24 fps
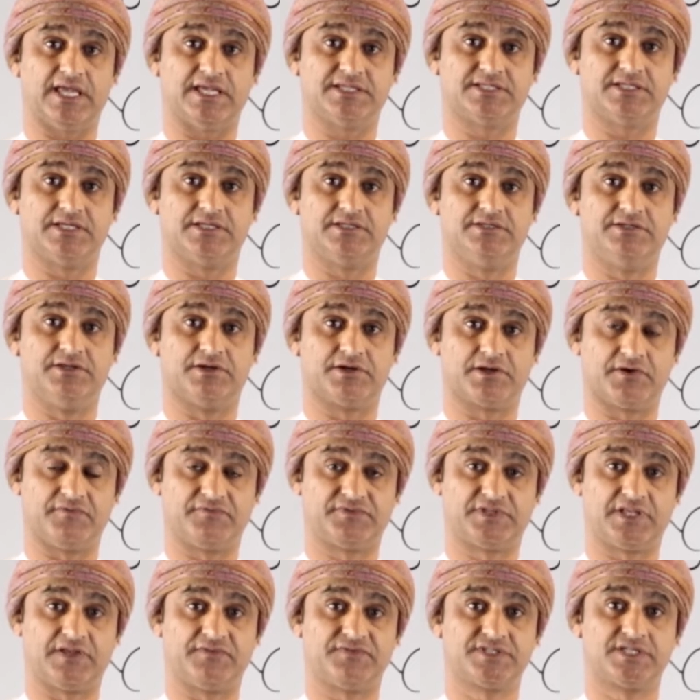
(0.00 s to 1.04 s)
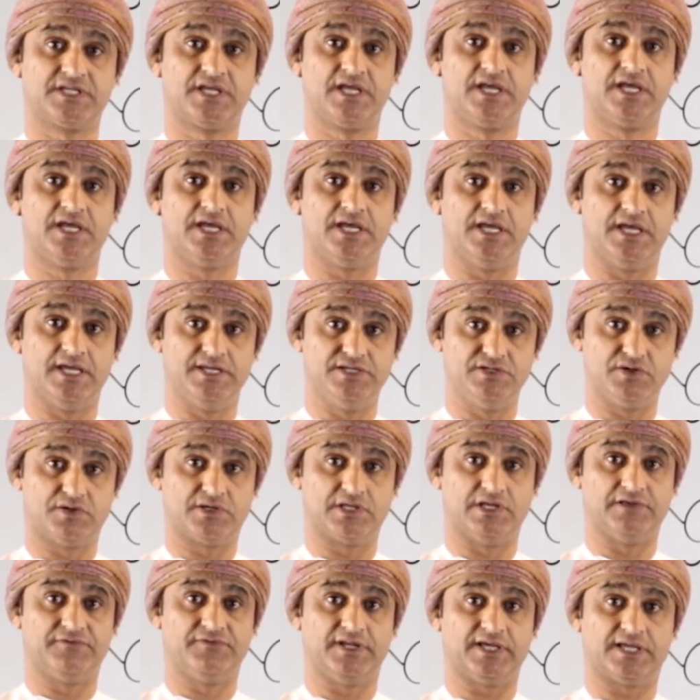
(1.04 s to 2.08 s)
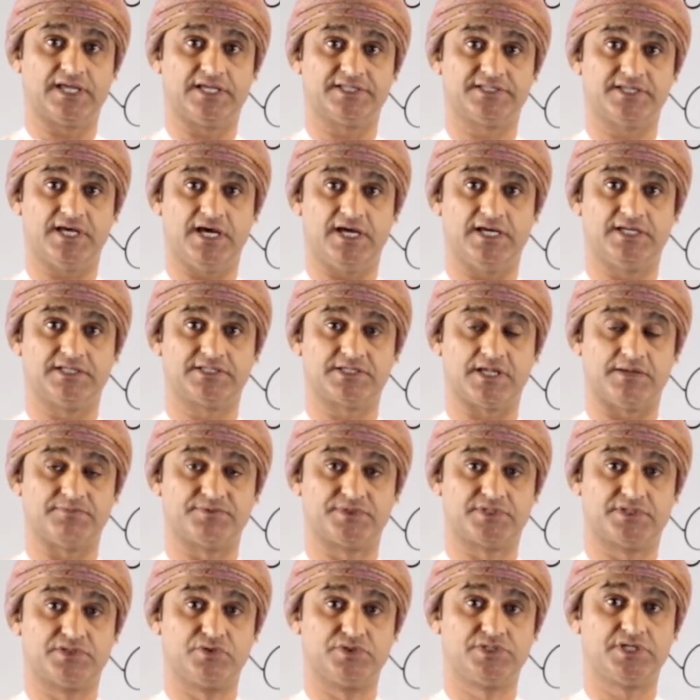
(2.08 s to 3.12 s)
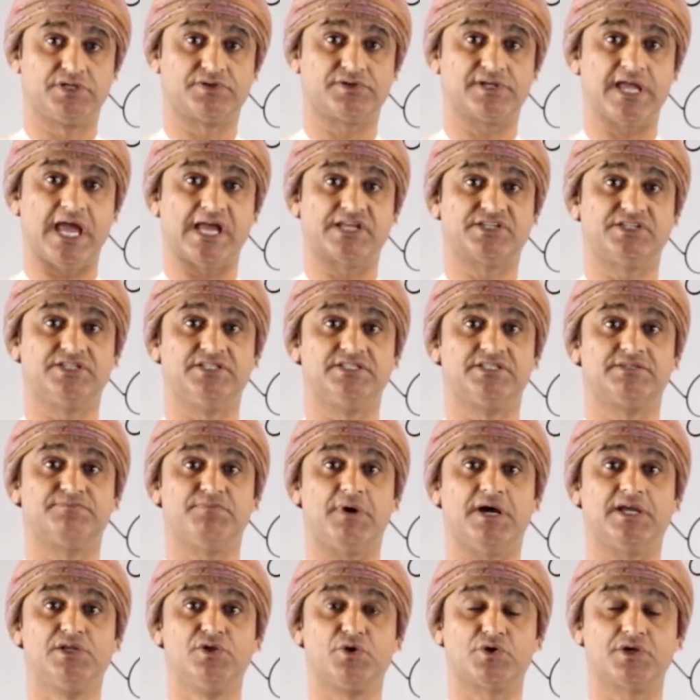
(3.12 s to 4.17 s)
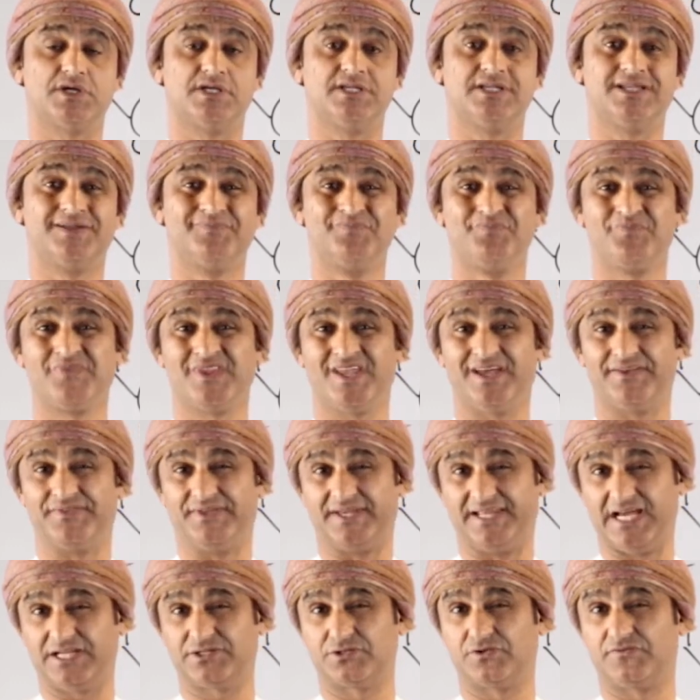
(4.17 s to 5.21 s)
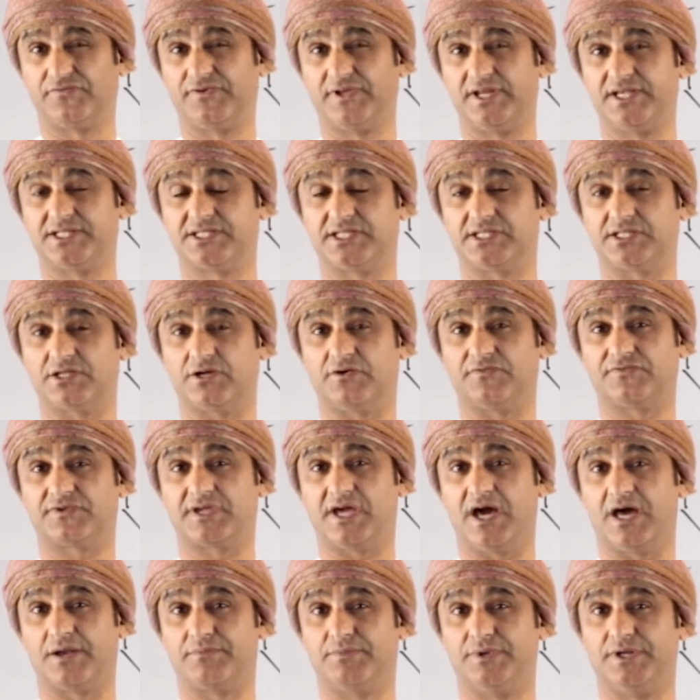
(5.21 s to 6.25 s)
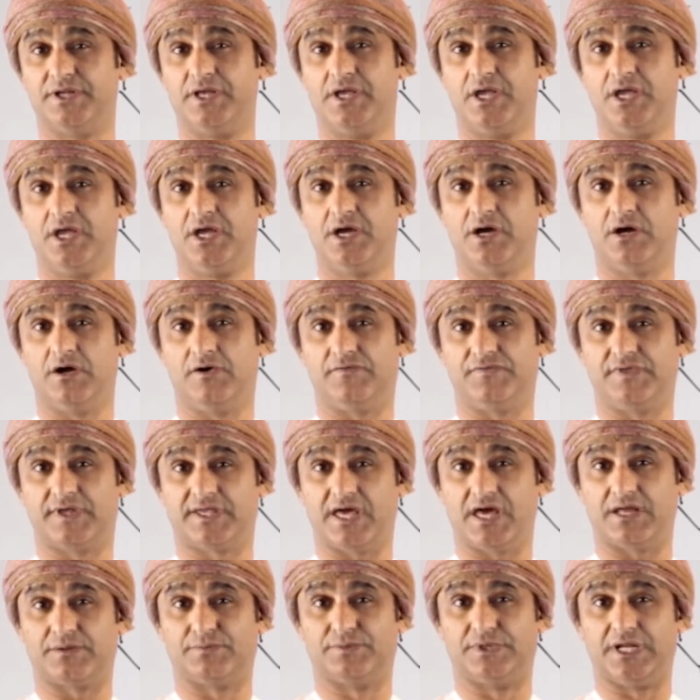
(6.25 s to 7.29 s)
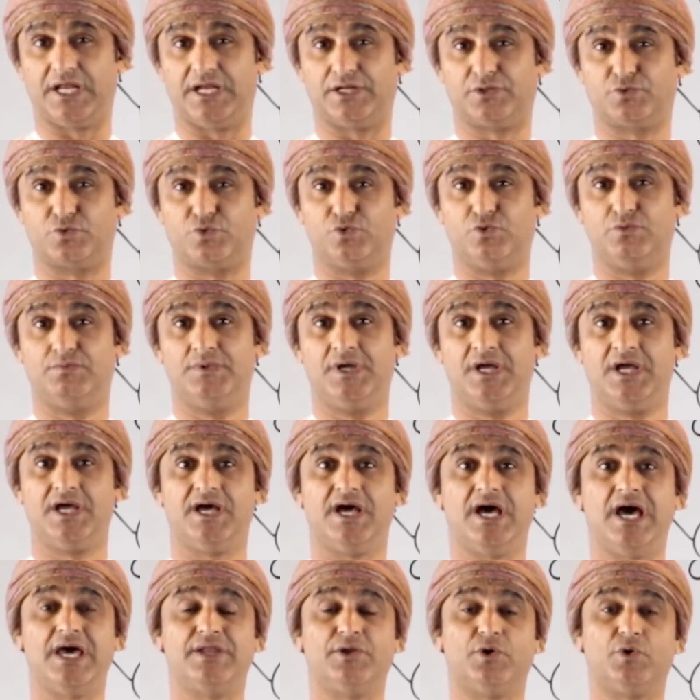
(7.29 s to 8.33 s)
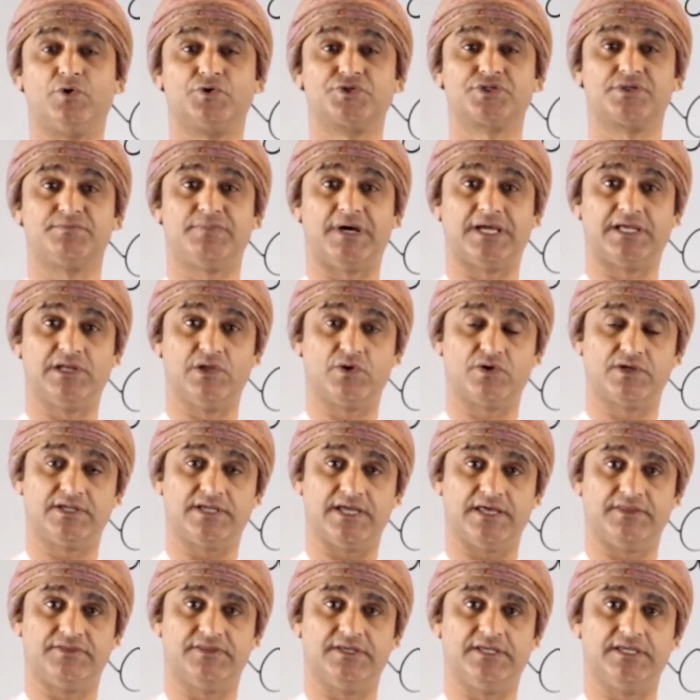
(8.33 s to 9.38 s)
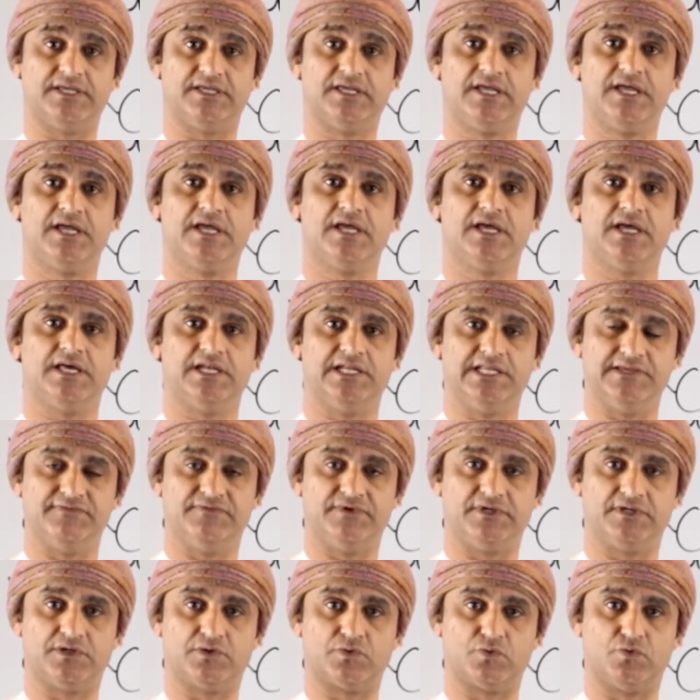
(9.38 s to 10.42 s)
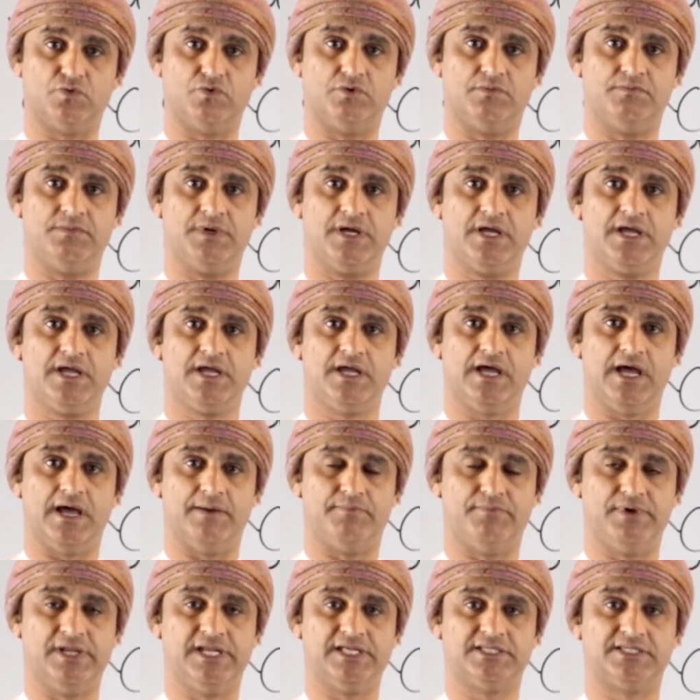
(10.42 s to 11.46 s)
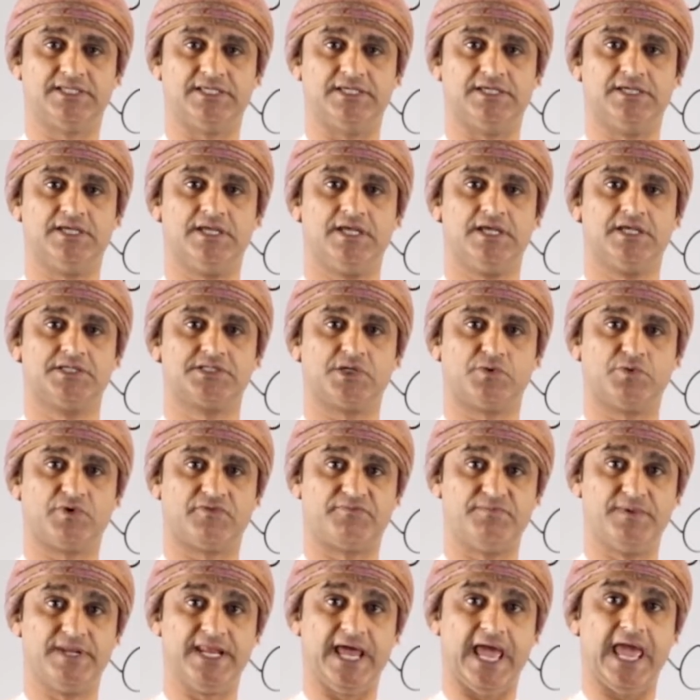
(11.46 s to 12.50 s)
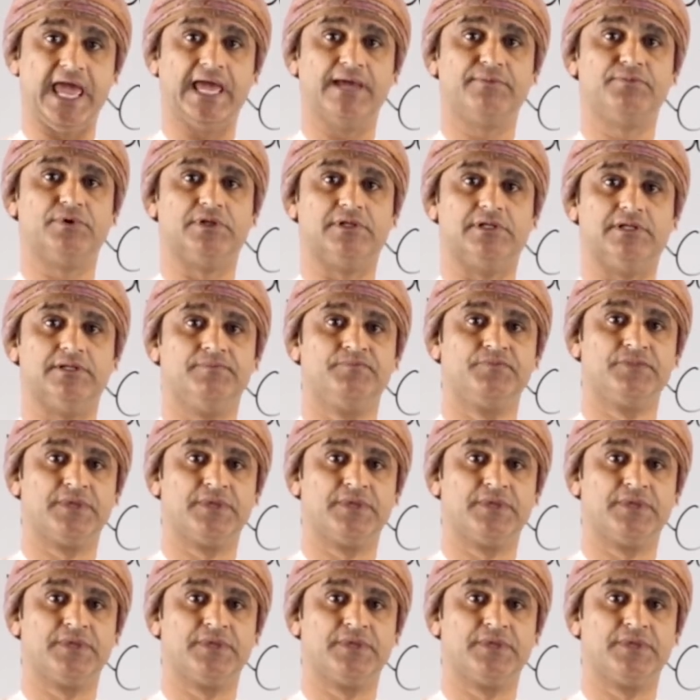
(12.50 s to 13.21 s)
acid derivatives in nucleophilic acyl substitution reactions by looking at the electrophilicity of carbon of the carbonyl group and also by looking at the leaving group ability. So we've been able